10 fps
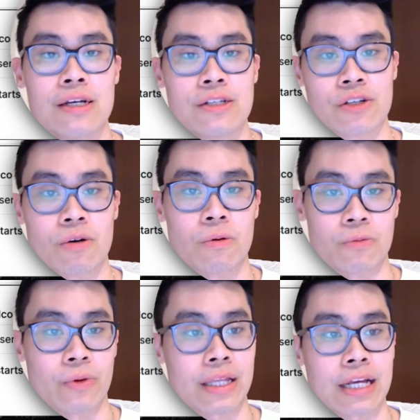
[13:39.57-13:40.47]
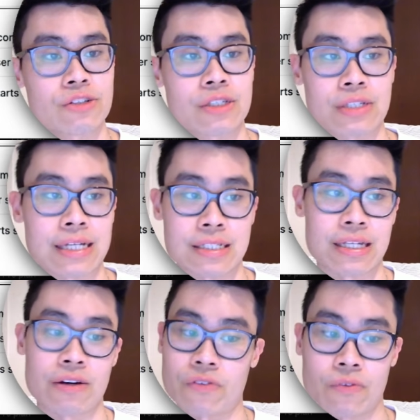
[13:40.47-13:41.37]
So we can actually test this
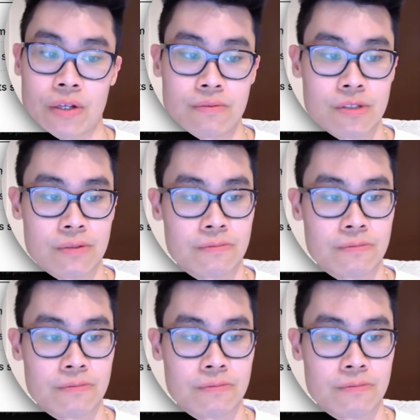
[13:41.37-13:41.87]
out if you want.